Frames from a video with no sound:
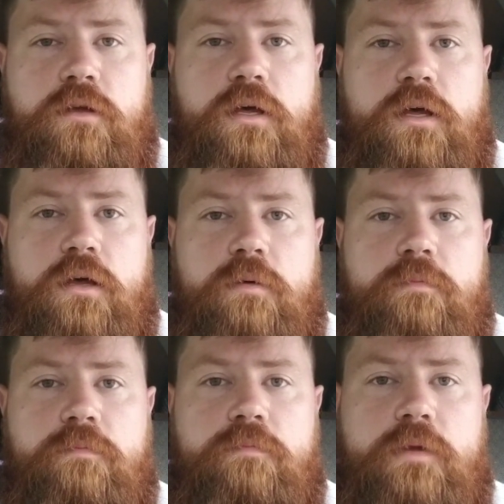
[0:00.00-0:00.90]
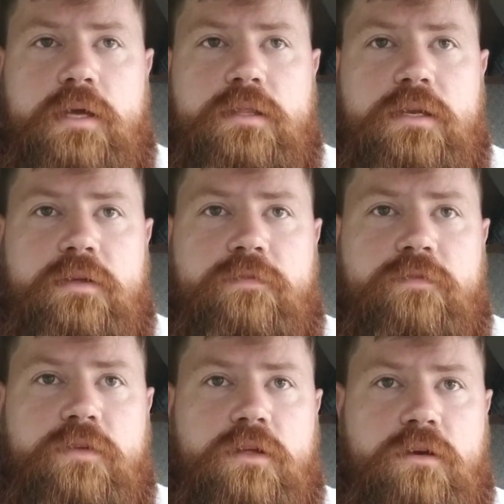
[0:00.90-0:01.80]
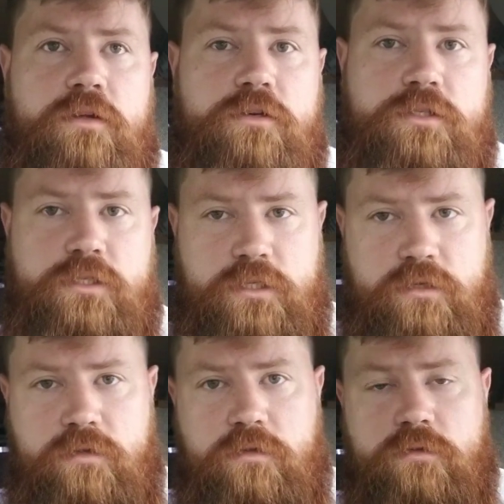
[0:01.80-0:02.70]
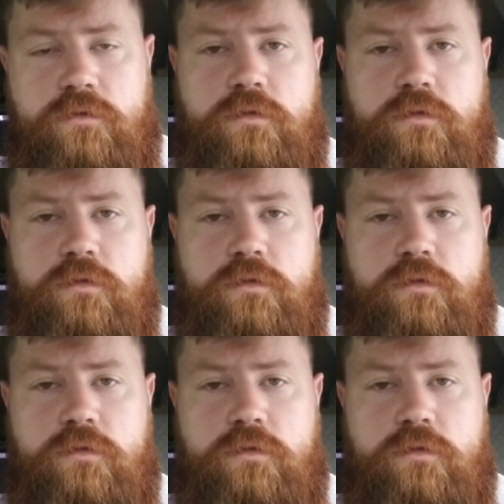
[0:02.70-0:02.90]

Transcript: um, and then if you know you're still